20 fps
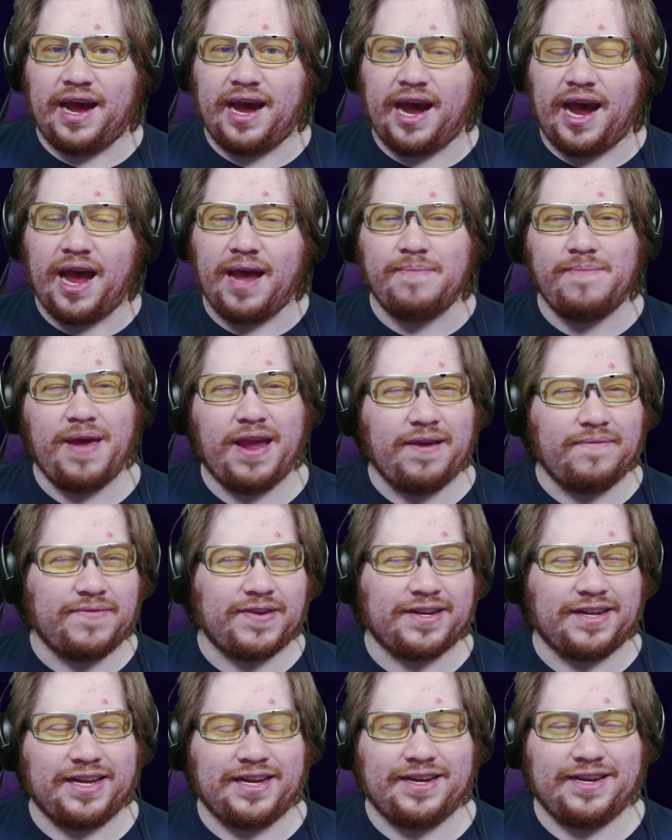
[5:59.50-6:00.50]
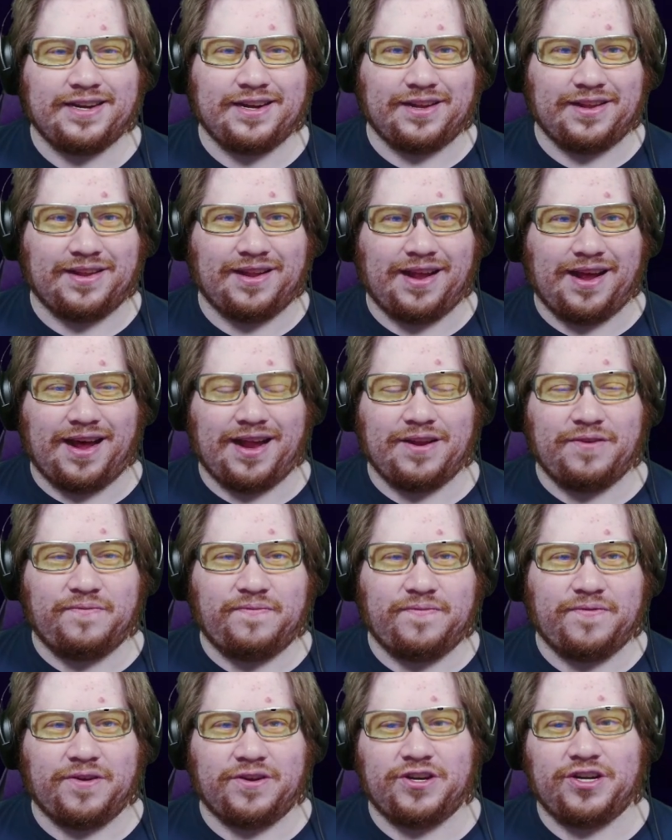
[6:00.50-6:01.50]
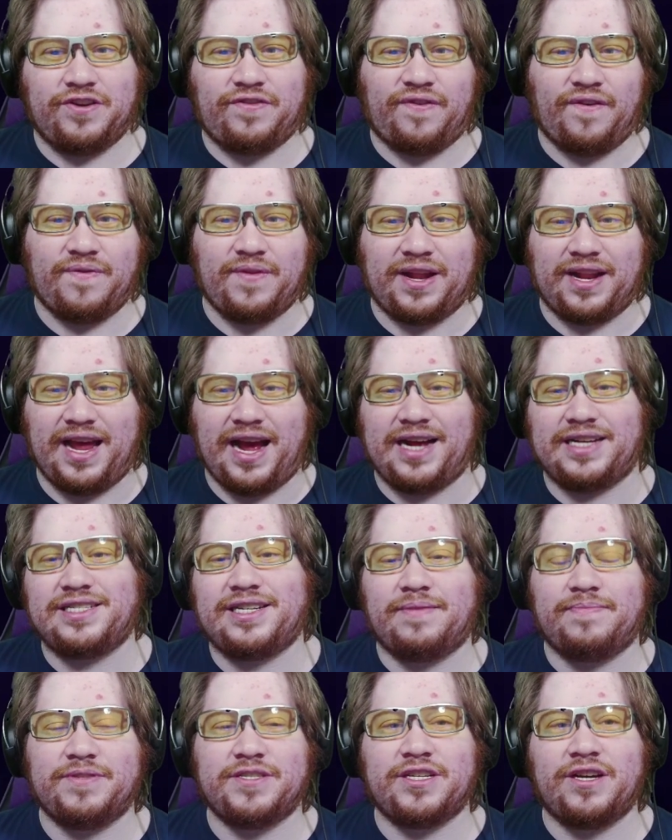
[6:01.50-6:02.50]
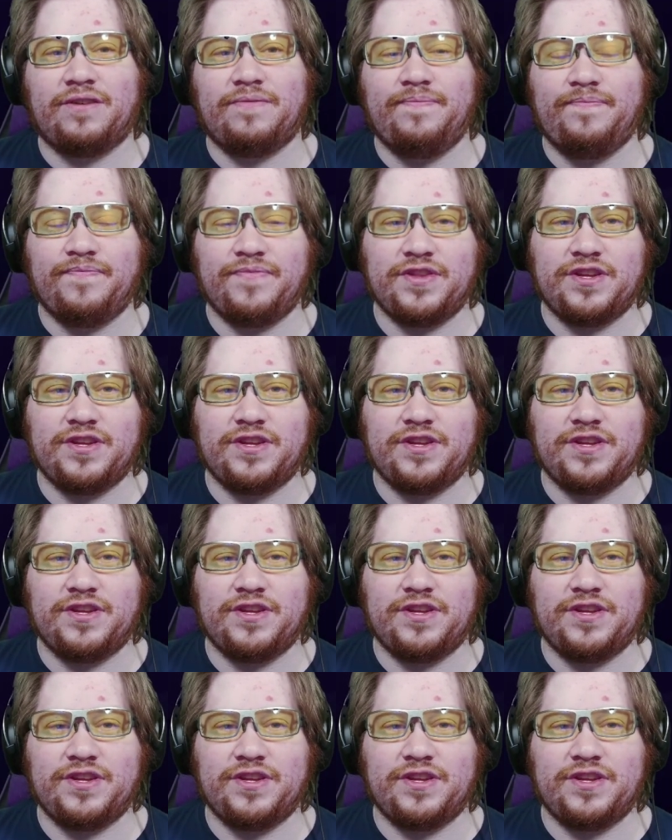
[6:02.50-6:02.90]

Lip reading: I may have deleted a lot of footage from the last episode.